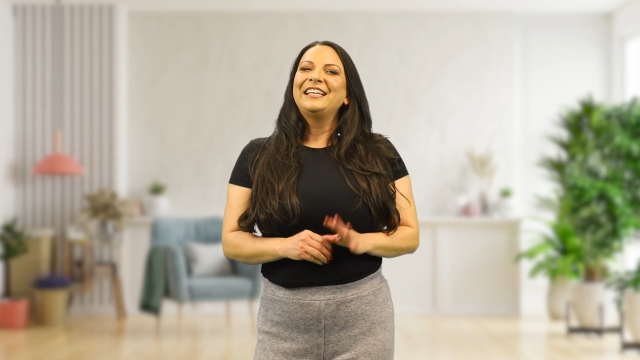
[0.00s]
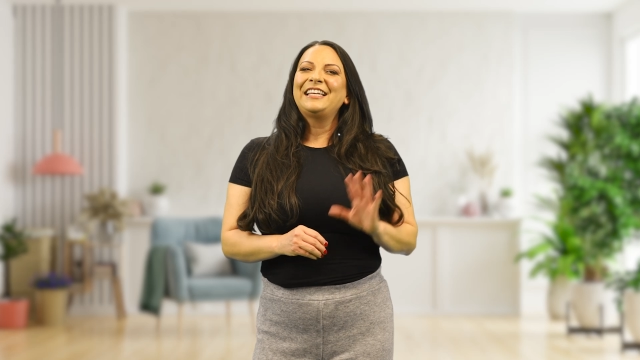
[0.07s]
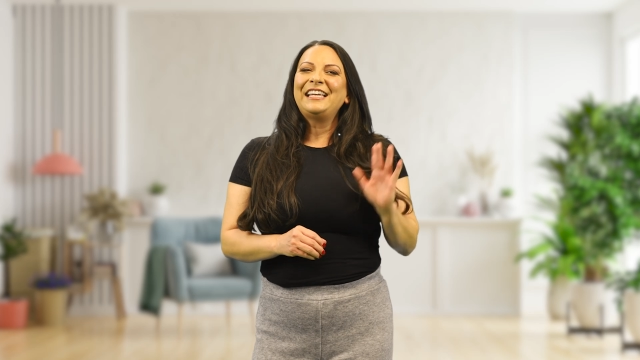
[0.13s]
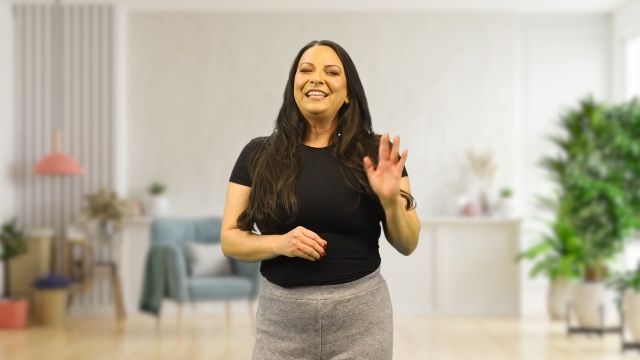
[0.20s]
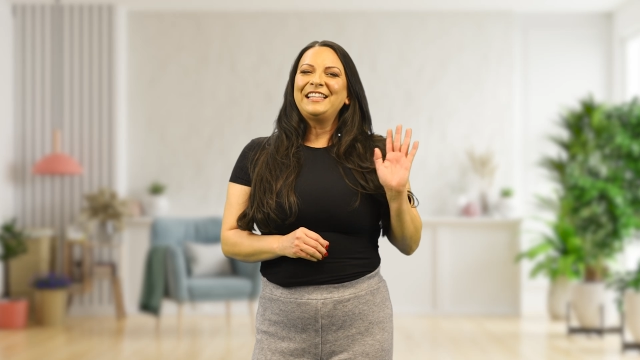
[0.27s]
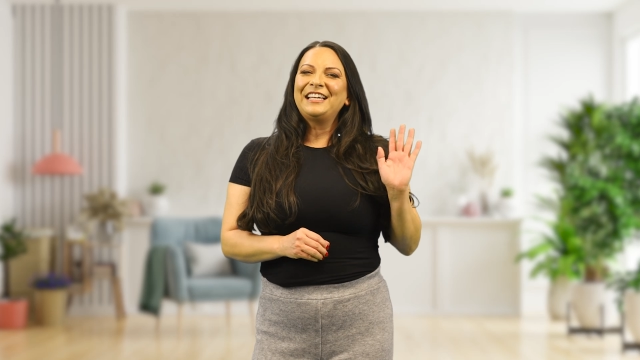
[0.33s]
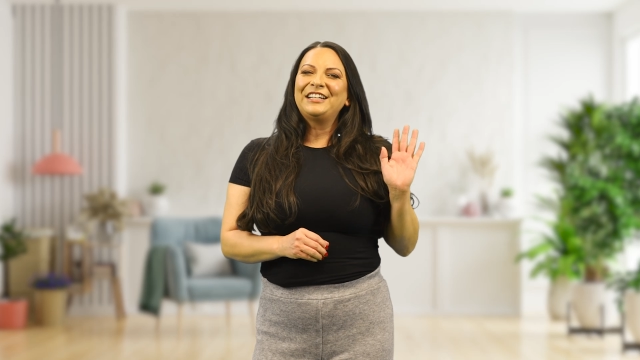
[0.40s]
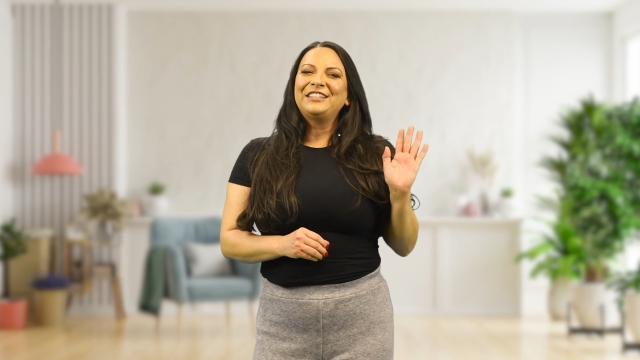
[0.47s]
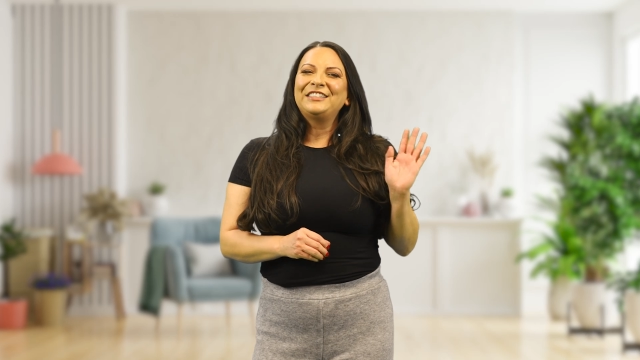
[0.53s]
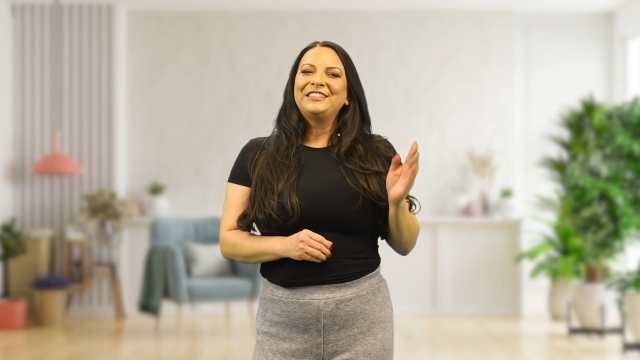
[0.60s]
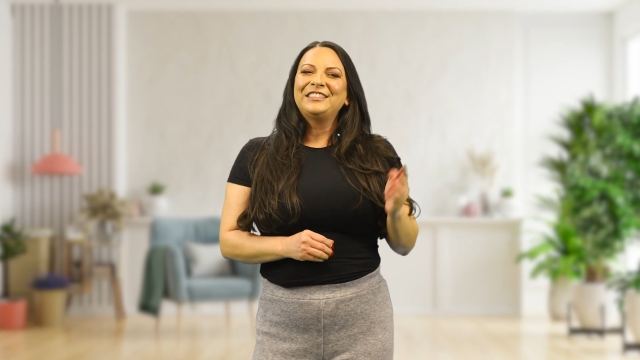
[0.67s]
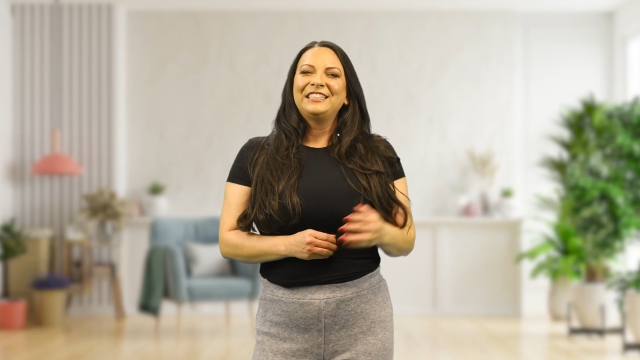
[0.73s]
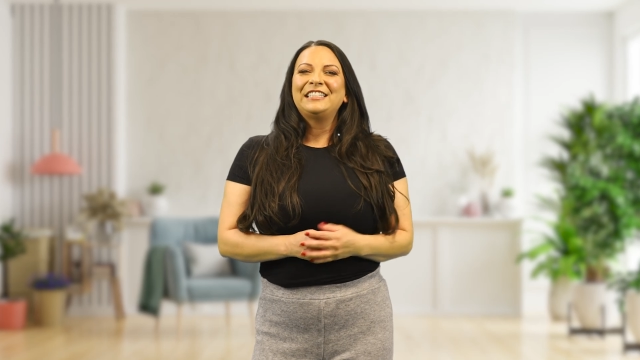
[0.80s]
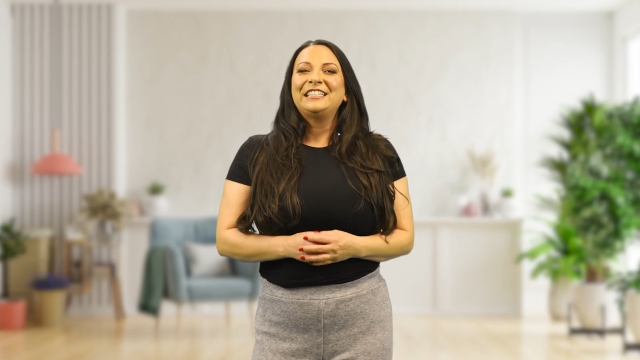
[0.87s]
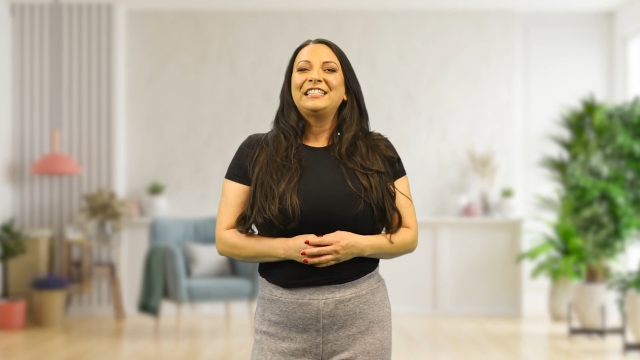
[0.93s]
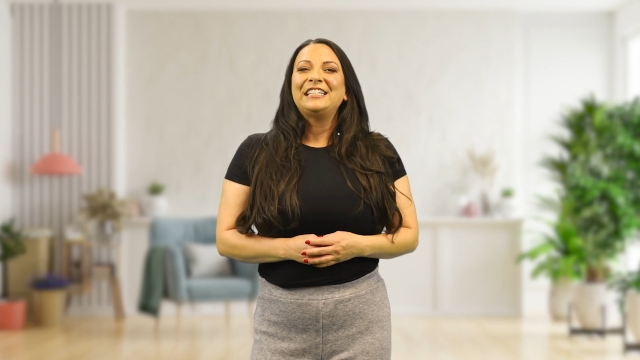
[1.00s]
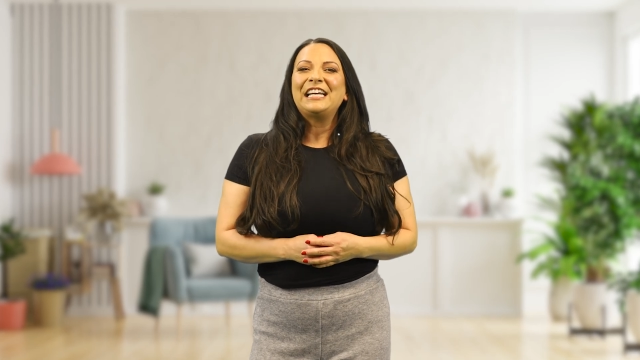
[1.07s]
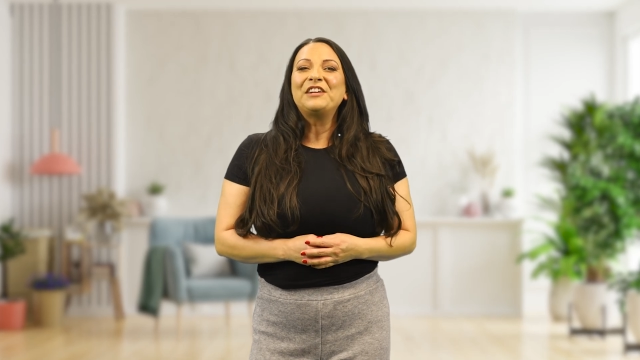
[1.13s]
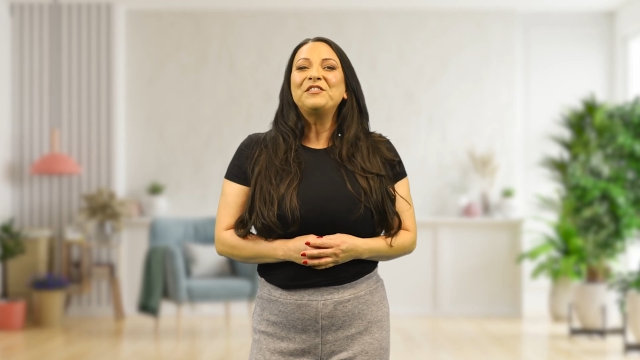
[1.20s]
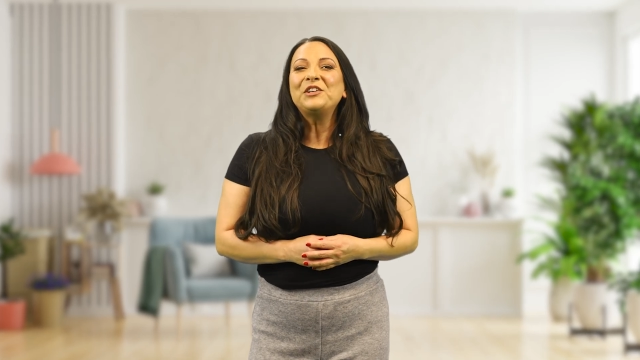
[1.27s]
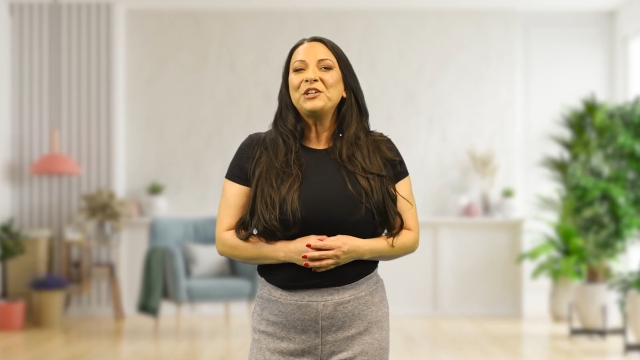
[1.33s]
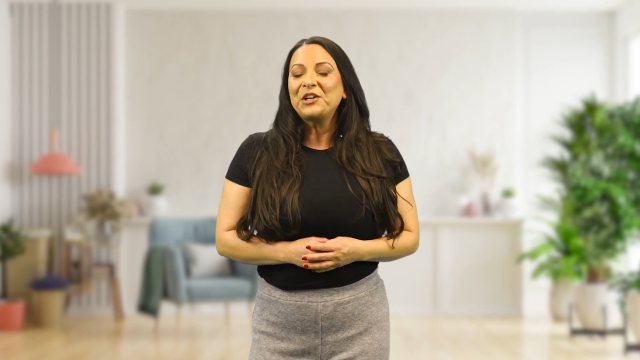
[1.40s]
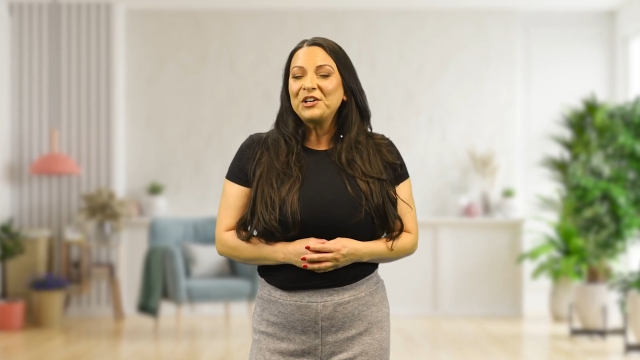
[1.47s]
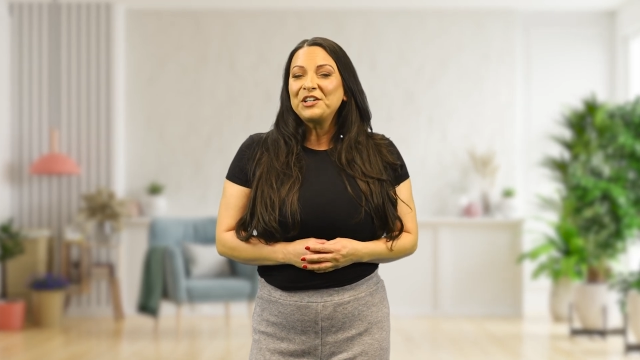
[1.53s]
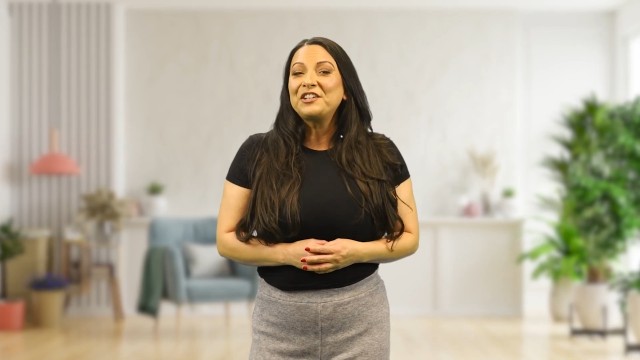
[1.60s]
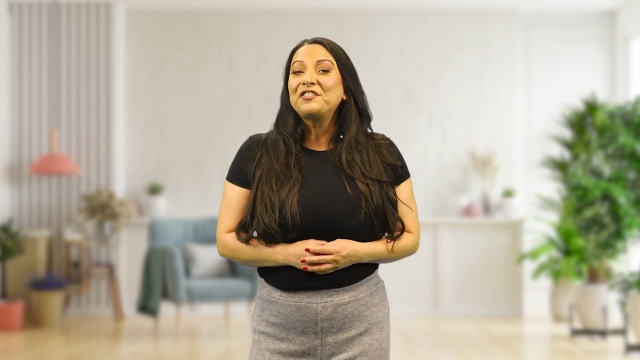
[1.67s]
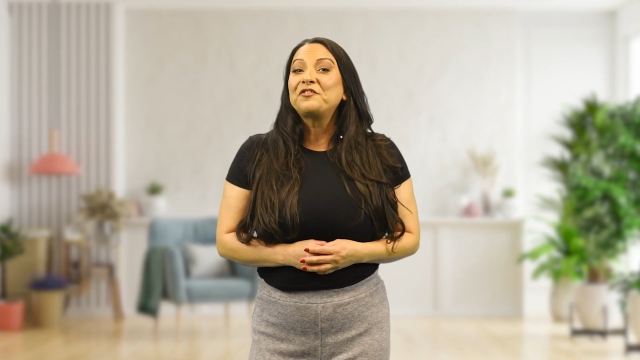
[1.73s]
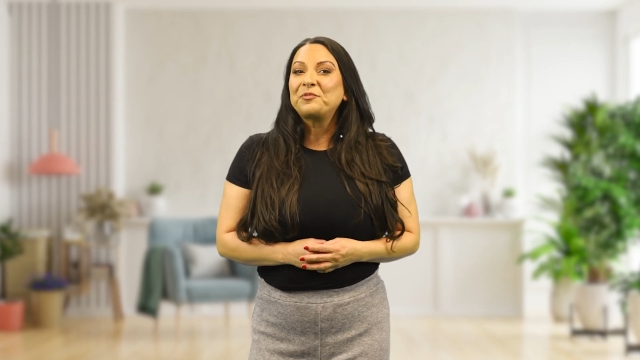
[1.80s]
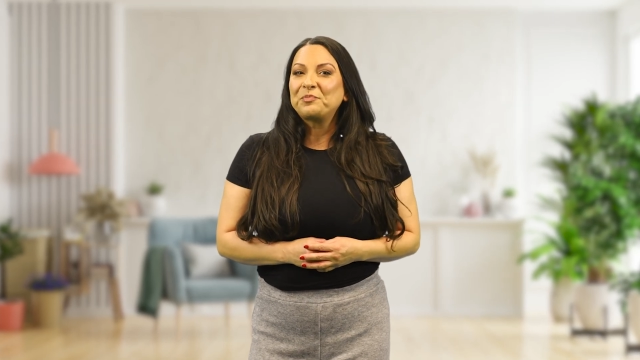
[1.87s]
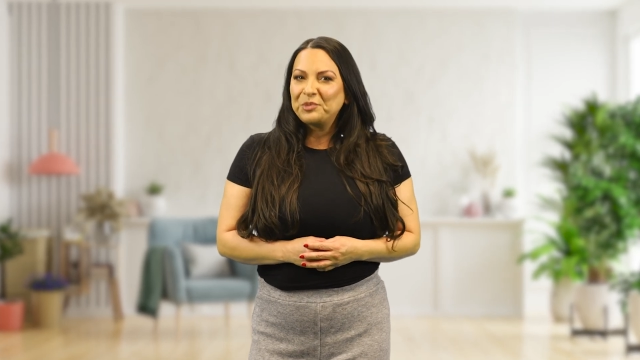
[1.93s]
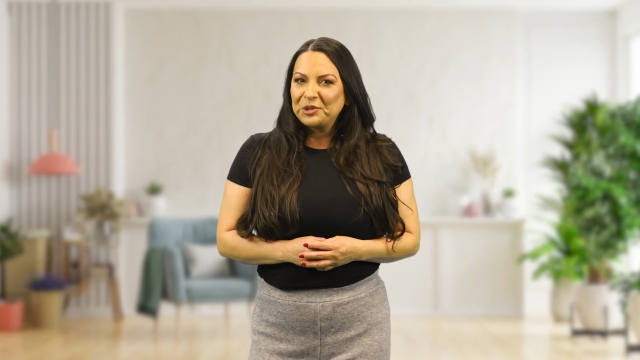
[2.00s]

Hey there! Ever heard of